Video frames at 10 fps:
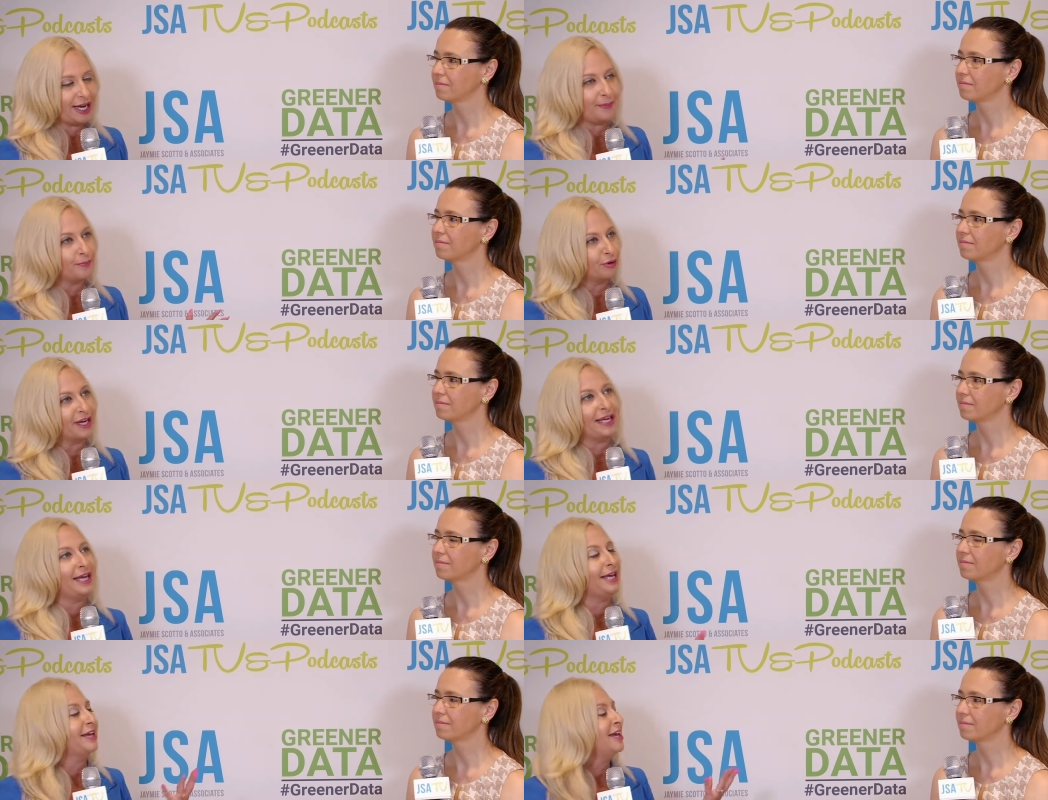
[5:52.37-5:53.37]
Speaker 1: and
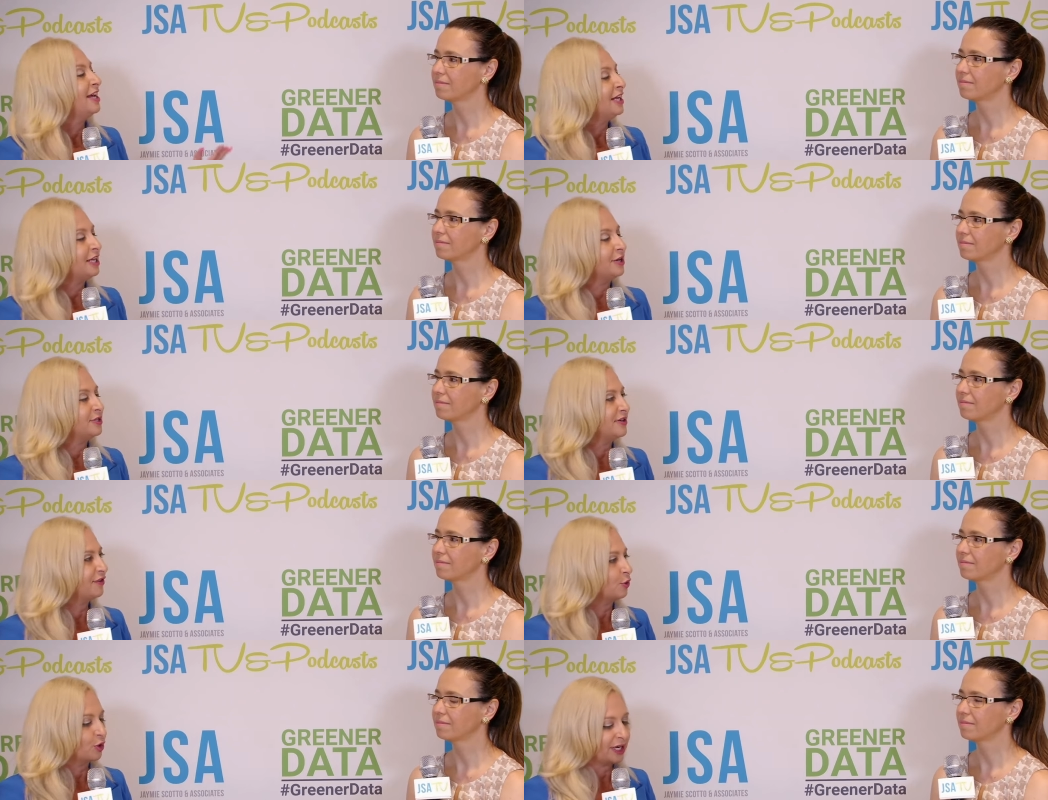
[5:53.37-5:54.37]
bringing, you know,
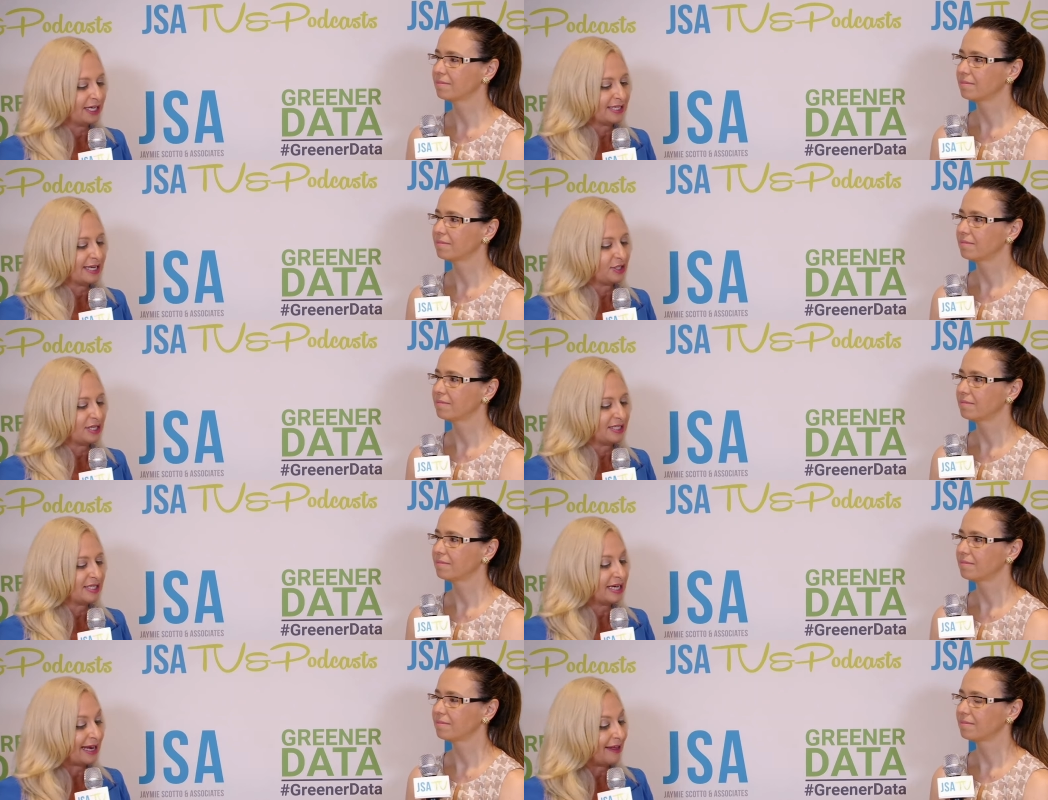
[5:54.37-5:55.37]
different organizations
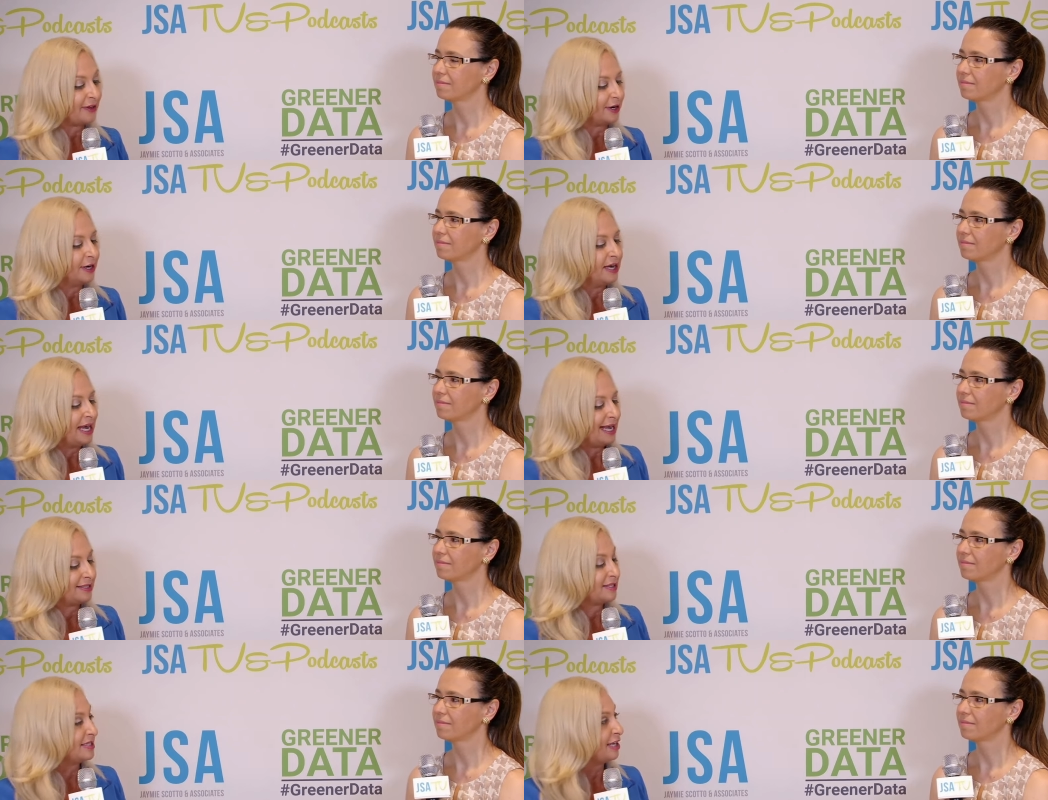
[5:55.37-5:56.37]
together.
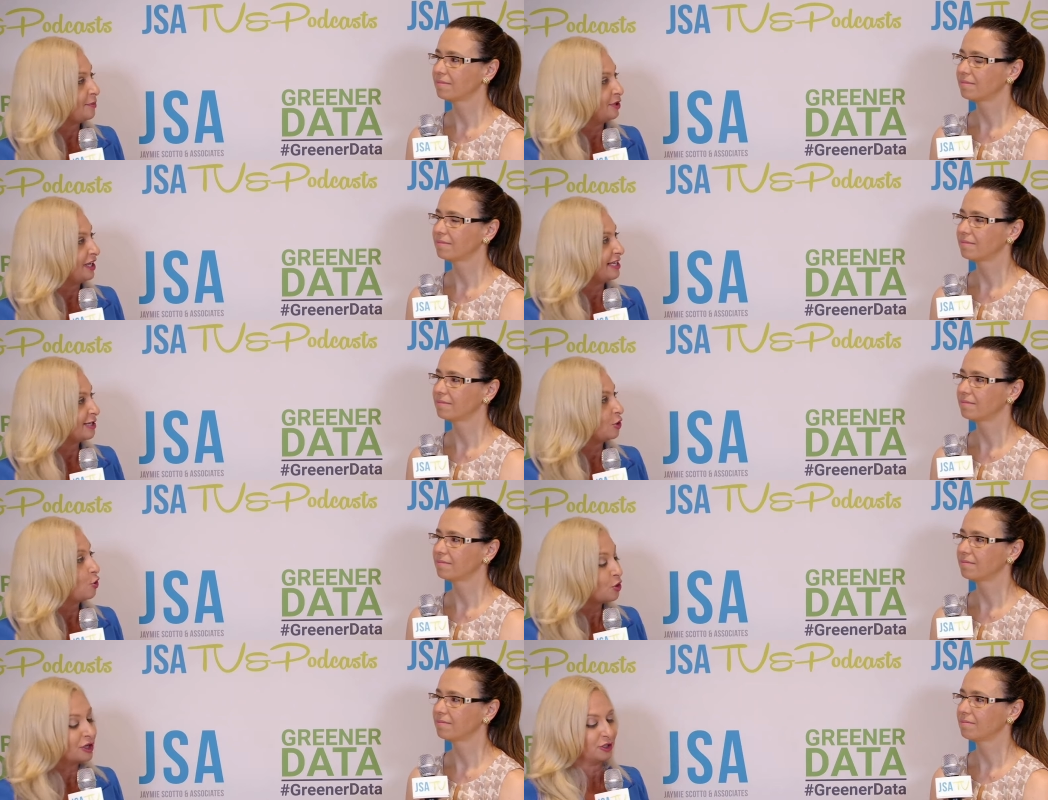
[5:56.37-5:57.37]
And sustainability is a
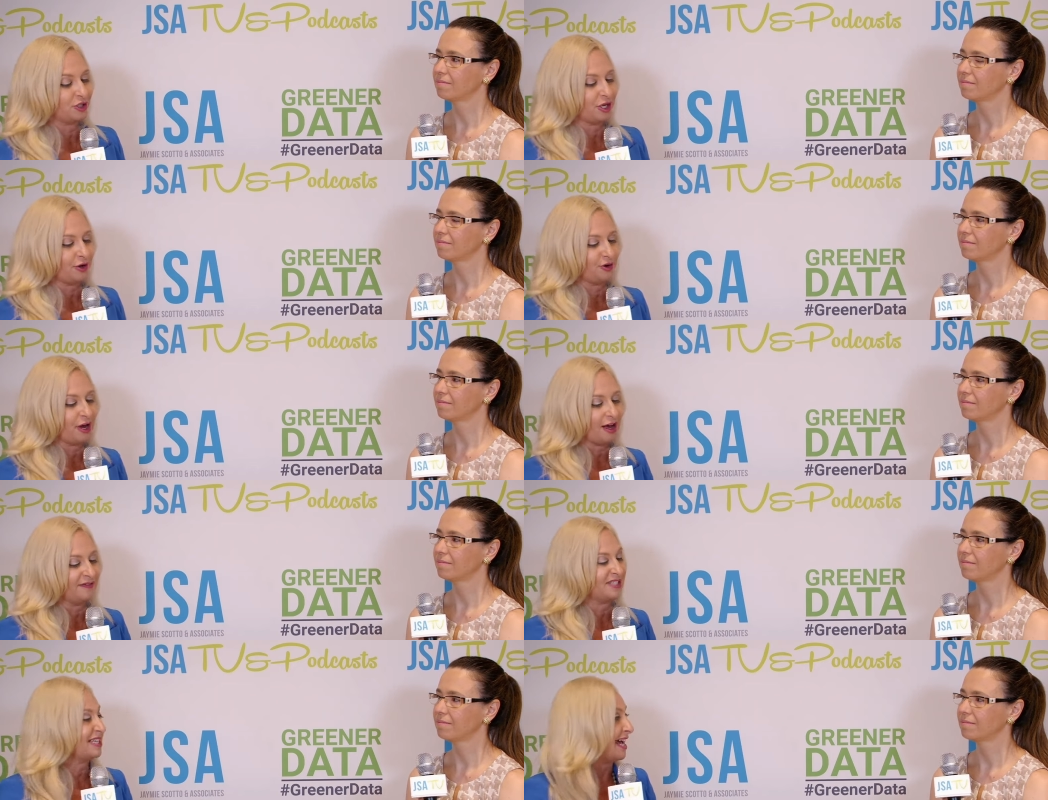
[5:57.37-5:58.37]
cornerstone
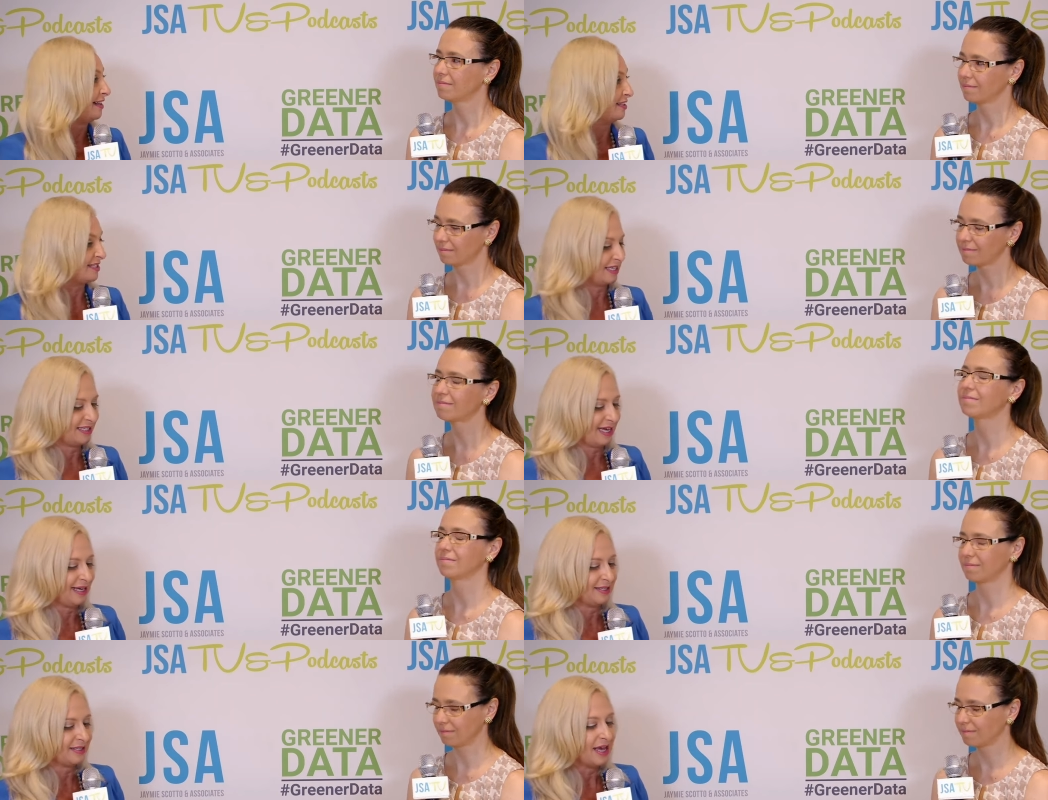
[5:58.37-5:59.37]
of Scala's
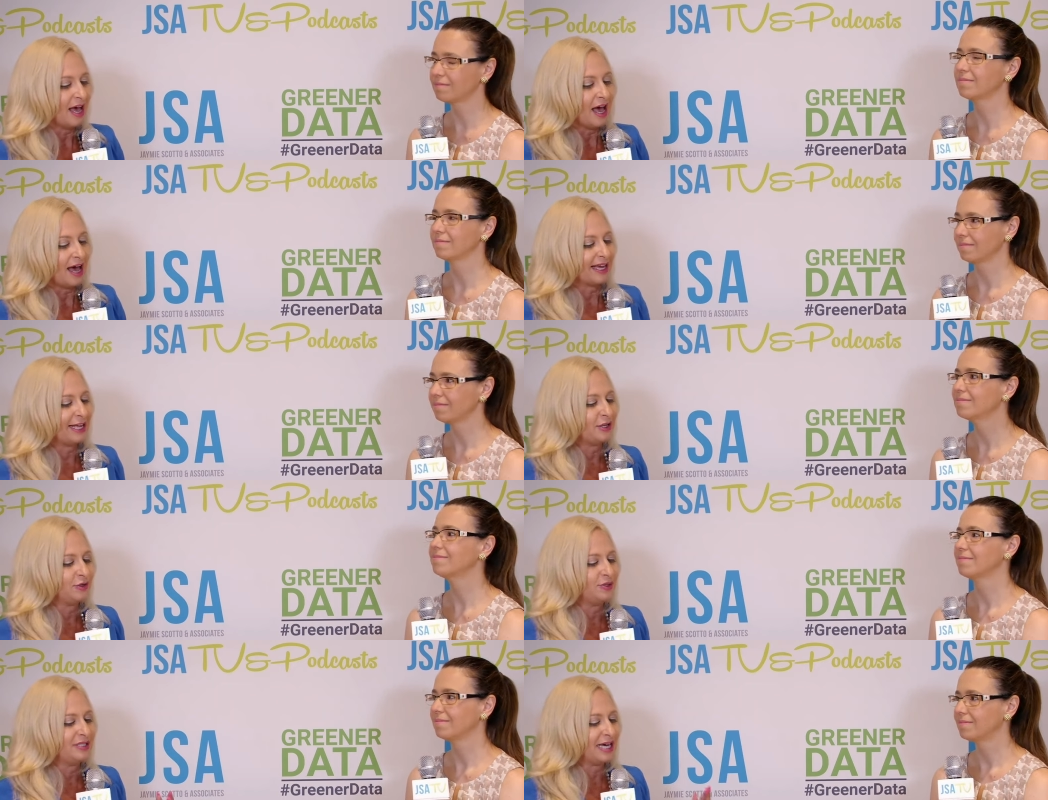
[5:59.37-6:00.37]
success. Can
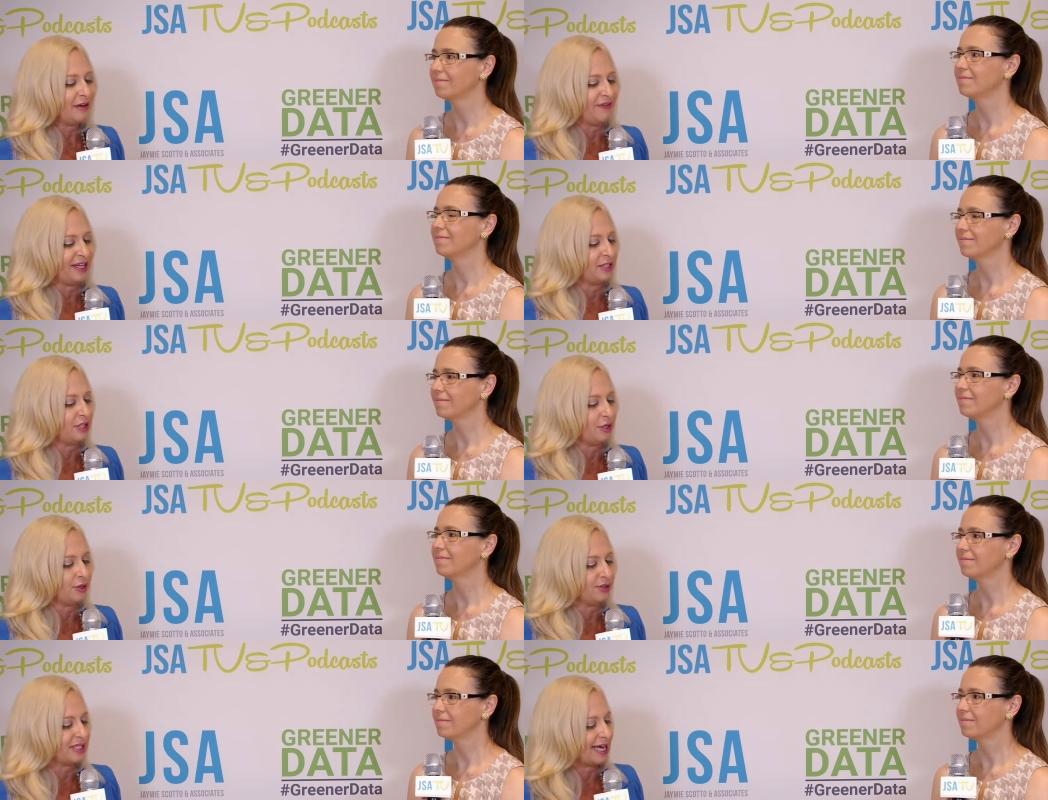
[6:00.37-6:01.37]
you delve
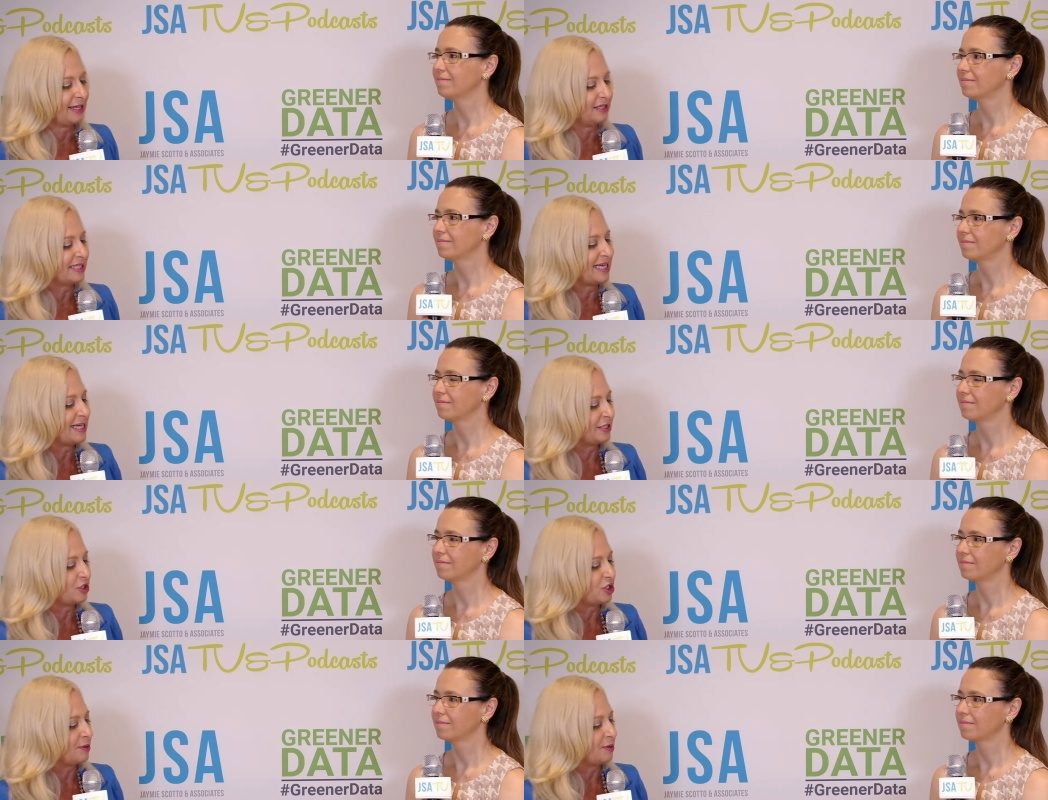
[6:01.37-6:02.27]
into Scala's E S G